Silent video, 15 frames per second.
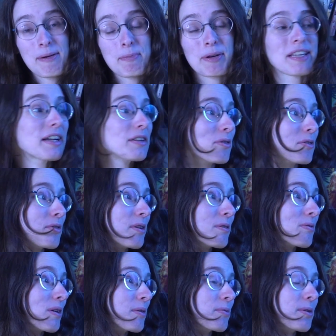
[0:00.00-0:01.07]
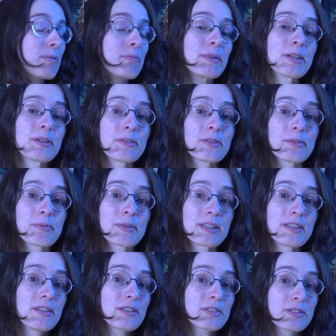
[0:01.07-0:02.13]
but I don't know if I will be good
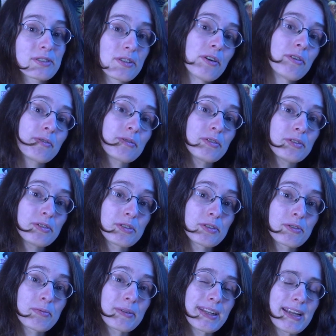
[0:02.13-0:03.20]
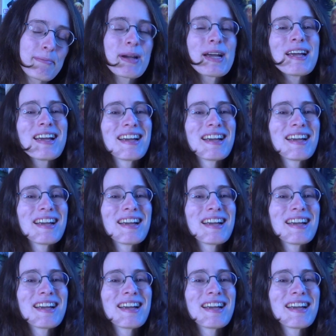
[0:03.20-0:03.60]
with the snow to shoot with him